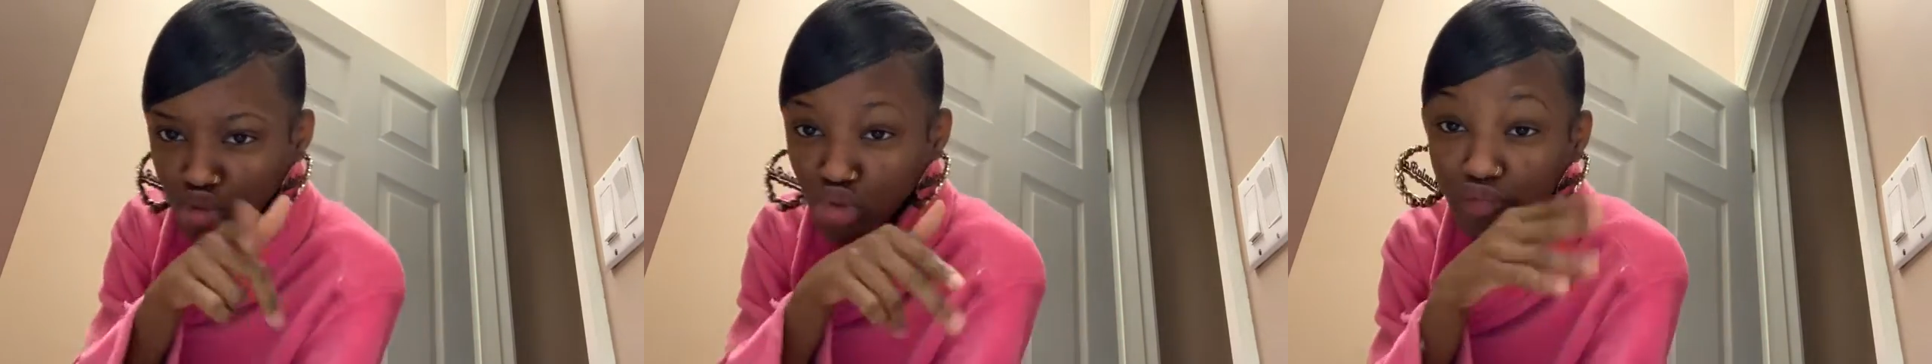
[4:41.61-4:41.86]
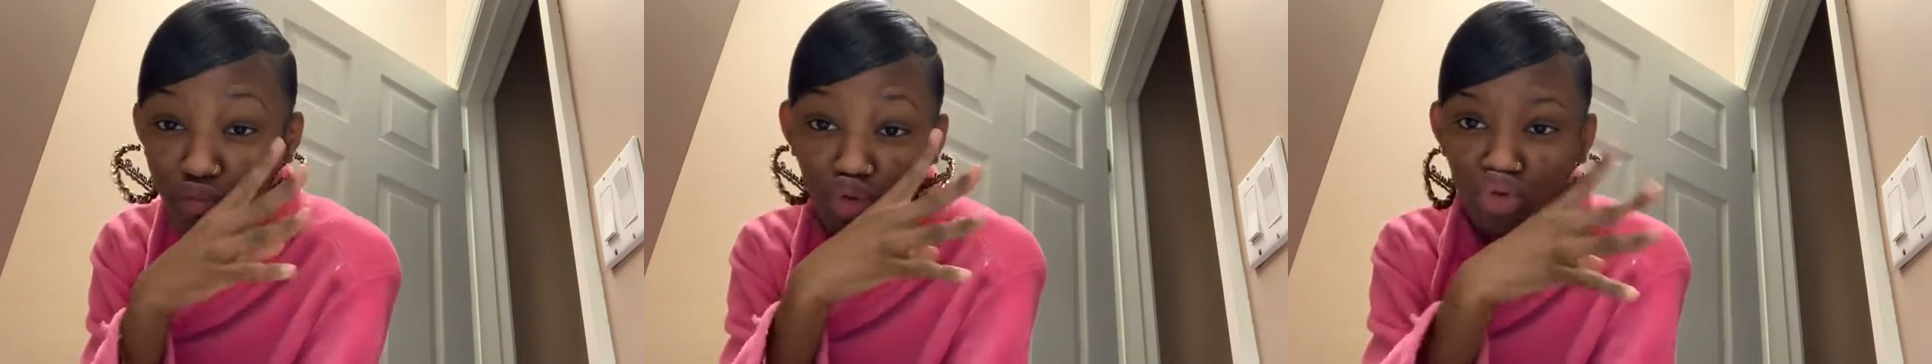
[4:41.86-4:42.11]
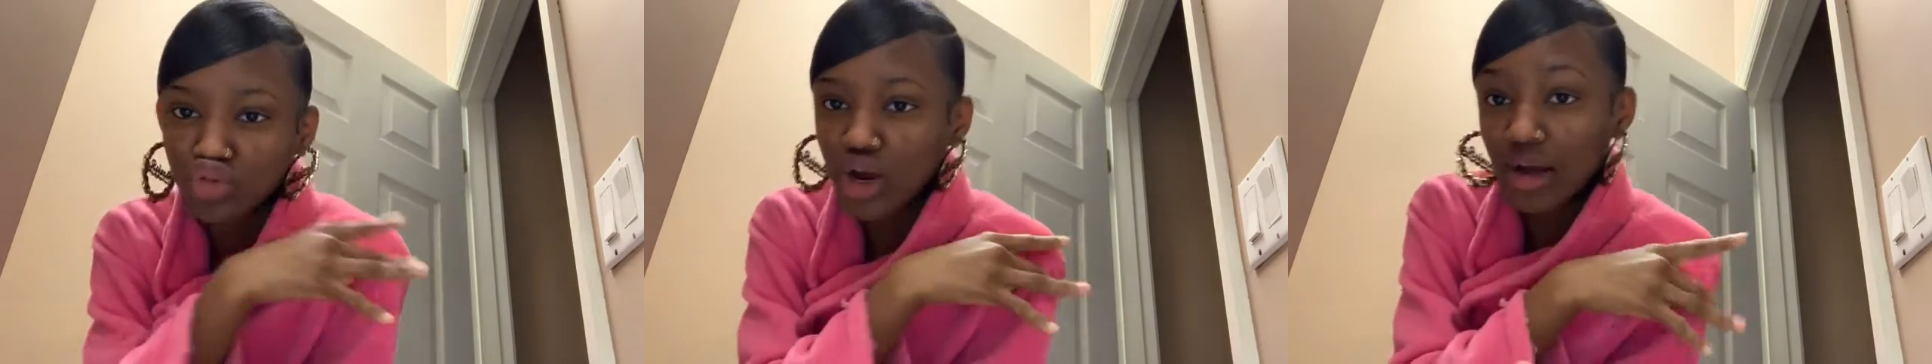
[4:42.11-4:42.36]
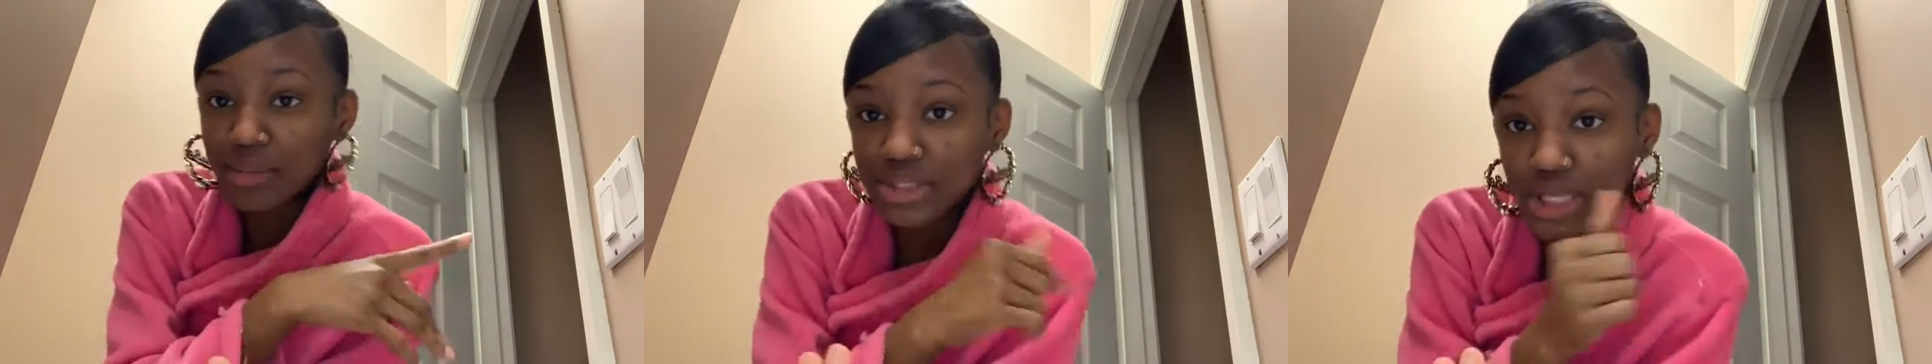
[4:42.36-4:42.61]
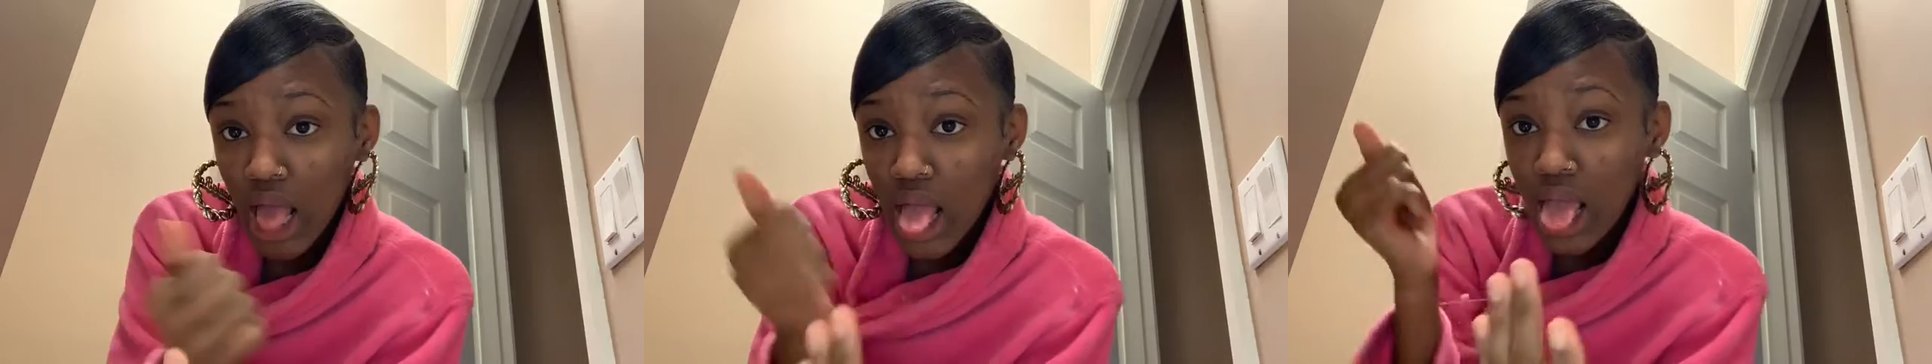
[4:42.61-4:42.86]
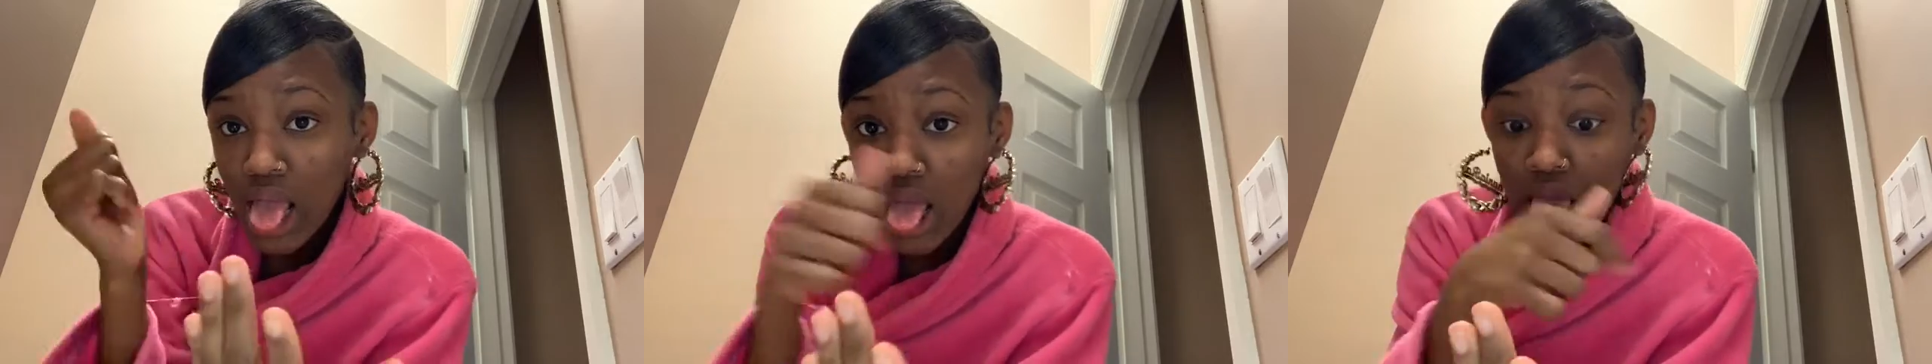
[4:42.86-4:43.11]
do 4 drops.
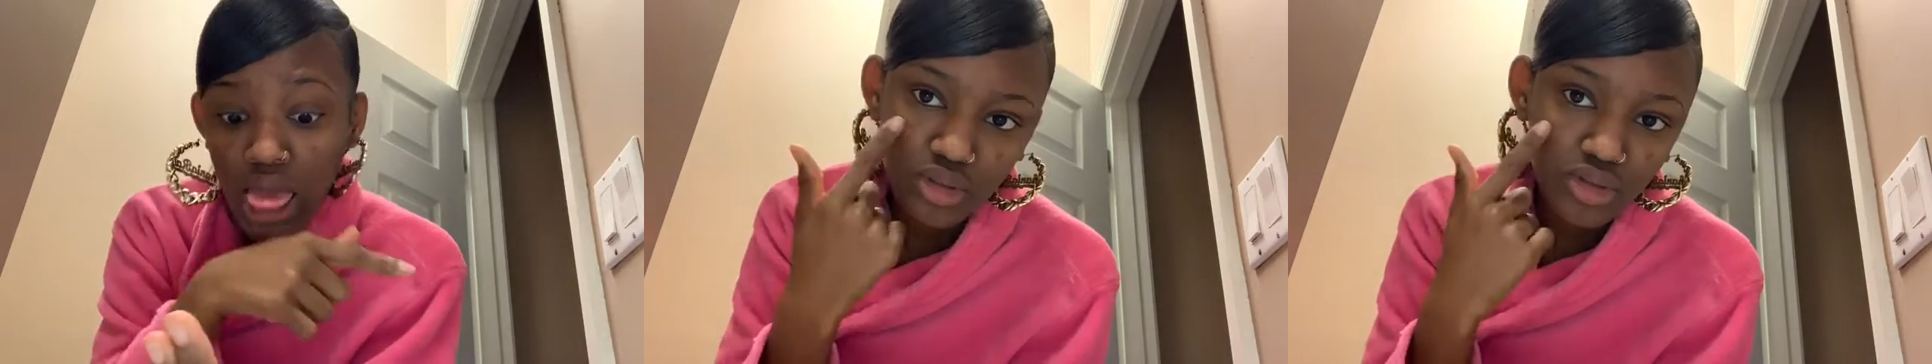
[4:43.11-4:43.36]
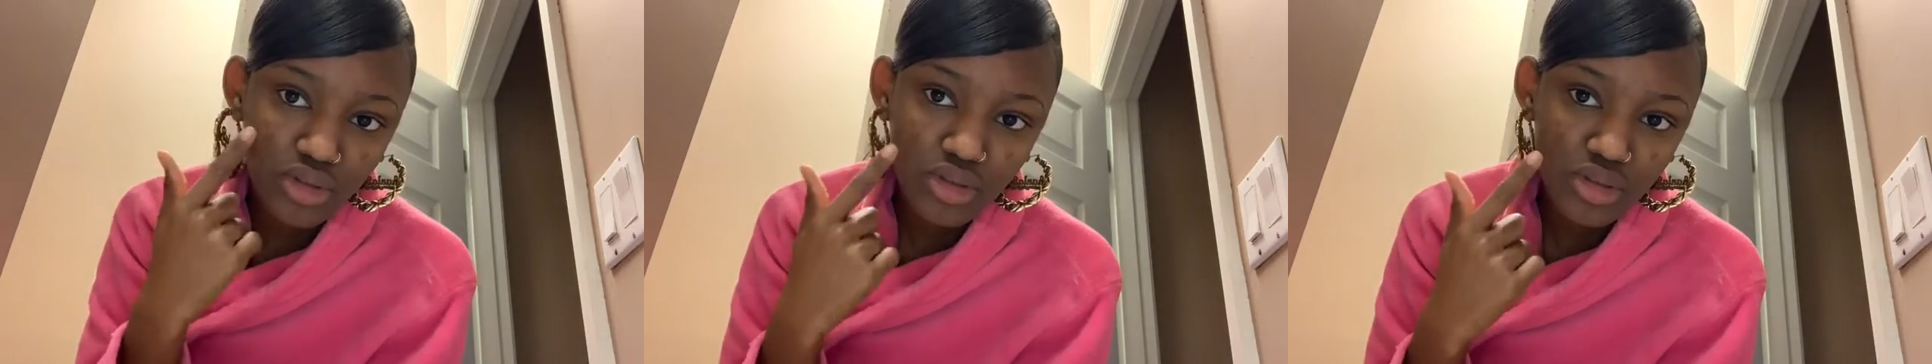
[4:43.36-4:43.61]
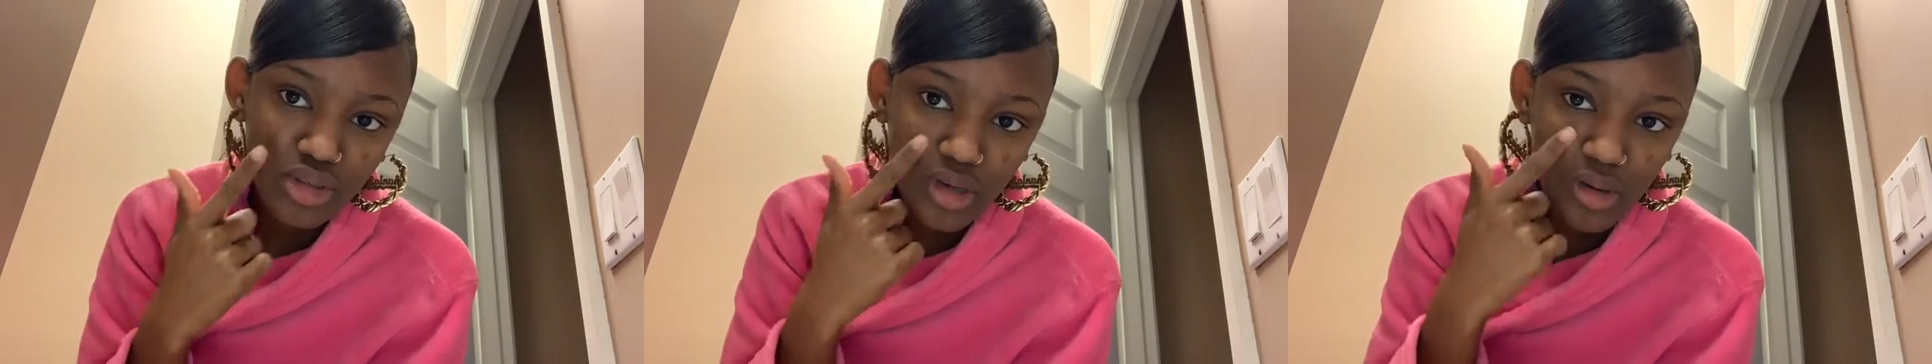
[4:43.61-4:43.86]
I just